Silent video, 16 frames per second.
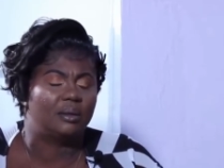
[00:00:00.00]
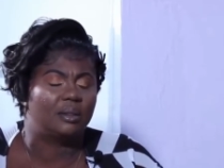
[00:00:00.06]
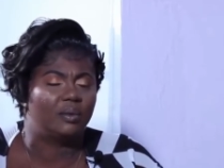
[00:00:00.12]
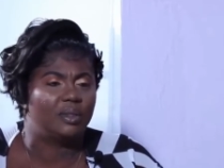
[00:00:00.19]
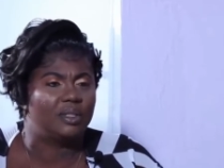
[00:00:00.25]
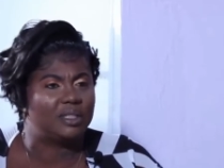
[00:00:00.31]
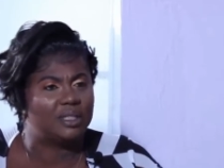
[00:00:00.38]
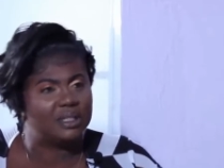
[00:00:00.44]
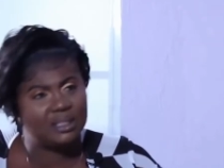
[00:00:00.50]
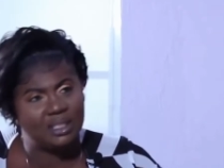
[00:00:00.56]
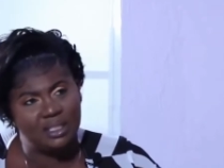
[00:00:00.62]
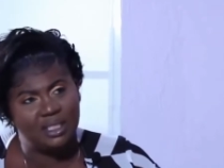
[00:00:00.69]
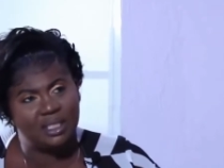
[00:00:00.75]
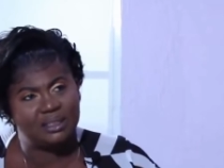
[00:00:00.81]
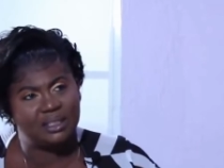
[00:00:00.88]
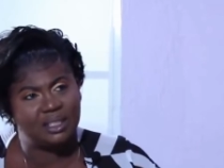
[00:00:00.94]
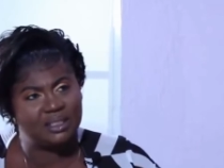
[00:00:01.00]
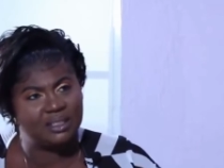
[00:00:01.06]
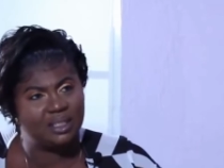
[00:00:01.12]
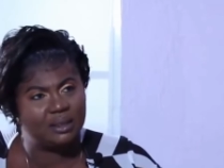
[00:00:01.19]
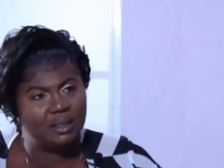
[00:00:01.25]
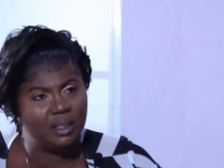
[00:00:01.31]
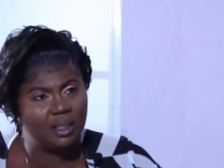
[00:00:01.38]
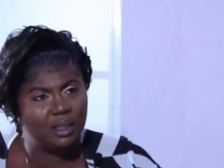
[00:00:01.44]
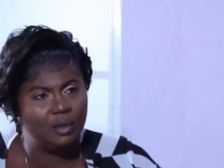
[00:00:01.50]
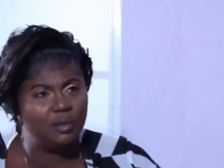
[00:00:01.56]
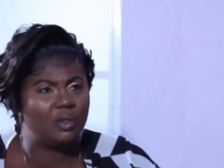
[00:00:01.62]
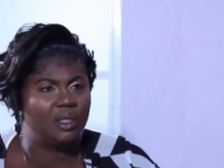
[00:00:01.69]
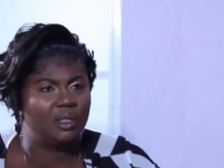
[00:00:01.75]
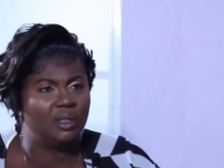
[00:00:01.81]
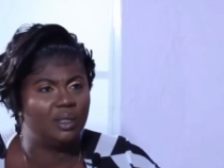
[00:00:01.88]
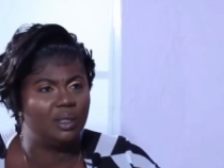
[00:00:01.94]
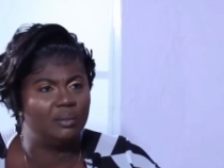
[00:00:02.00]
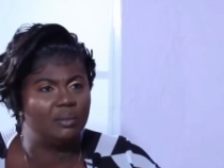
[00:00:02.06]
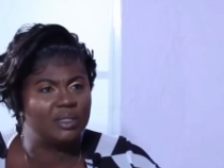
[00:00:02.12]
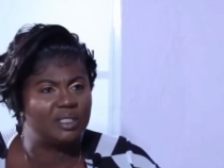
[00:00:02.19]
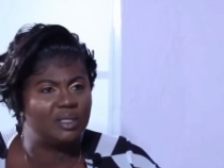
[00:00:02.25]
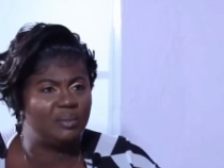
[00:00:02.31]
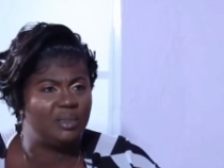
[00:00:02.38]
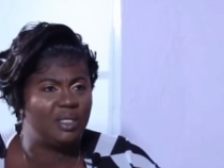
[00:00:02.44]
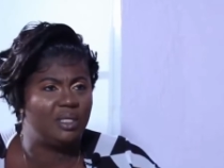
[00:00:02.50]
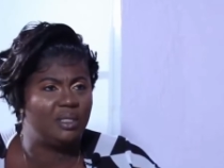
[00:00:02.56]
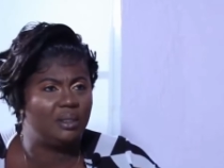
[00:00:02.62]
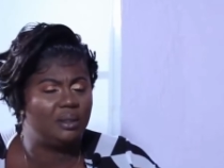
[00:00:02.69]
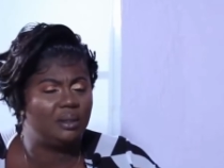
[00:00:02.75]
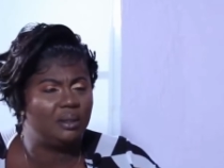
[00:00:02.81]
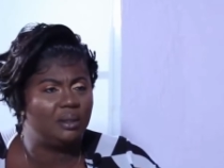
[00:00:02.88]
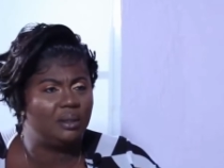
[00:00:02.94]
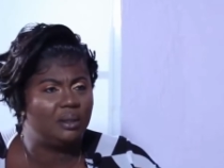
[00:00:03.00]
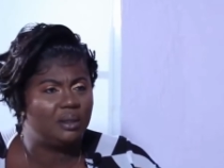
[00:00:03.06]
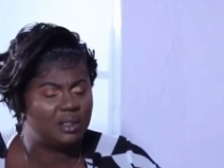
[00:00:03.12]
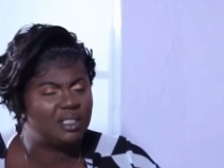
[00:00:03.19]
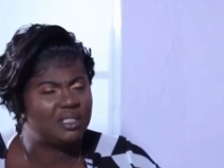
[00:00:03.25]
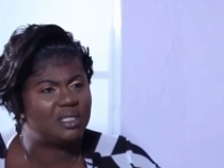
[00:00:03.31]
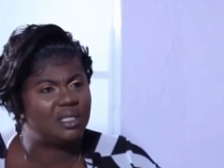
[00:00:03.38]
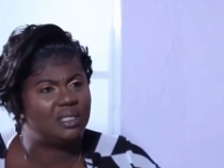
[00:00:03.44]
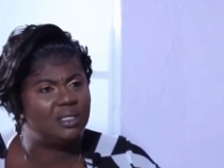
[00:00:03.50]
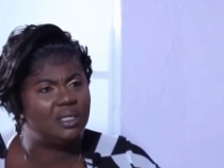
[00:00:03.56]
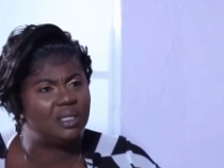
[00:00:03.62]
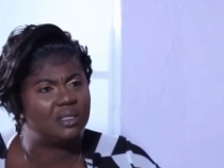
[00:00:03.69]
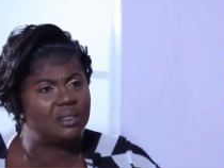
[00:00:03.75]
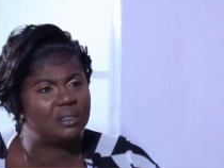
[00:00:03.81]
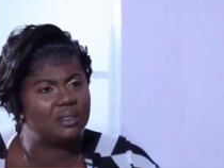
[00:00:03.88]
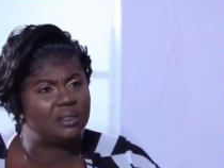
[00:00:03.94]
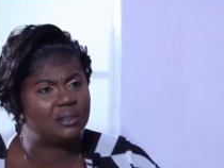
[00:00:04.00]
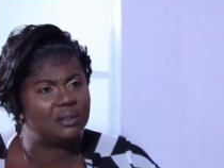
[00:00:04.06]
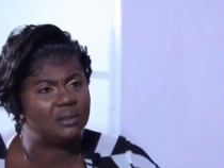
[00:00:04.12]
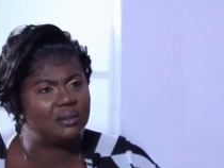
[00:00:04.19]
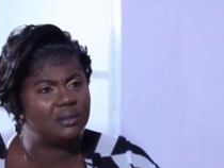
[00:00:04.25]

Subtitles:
So when she said that, I sat and I looked at her and I said, me? She said, yes.